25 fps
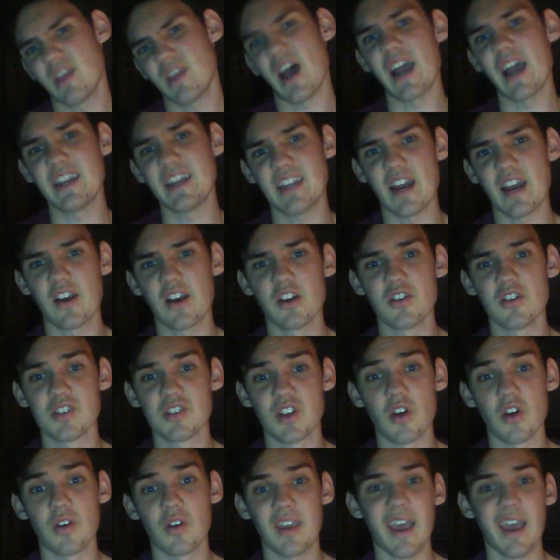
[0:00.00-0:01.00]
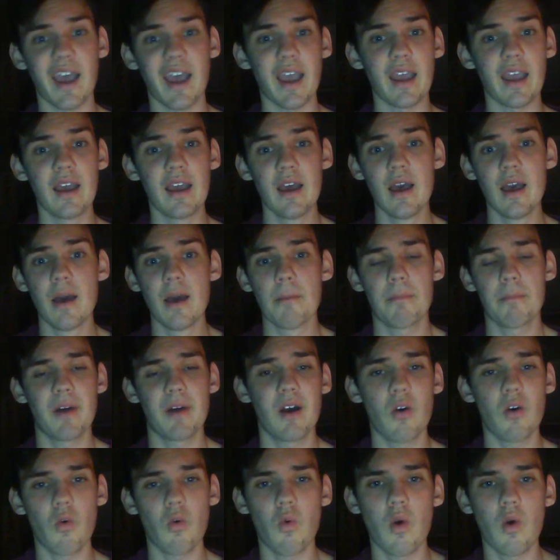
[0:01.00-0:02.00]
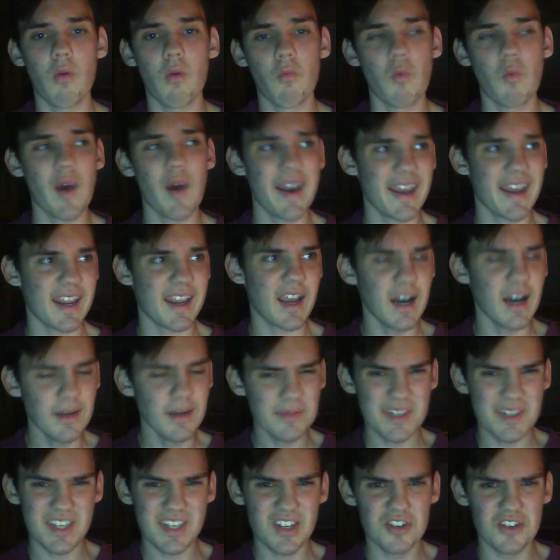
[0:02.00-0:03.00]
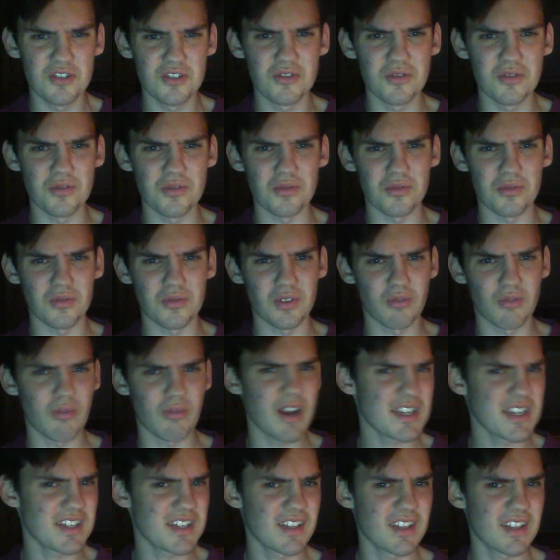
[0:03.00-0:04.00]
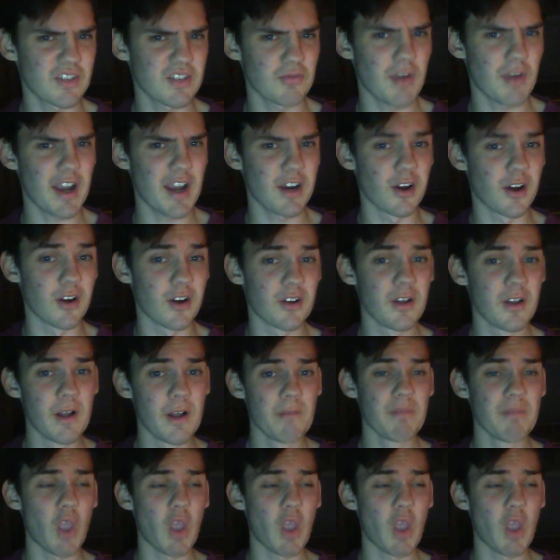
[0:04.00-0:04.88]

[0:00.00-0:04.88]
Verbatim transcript: i dare you is okay but w- when it comes to the rest of this record,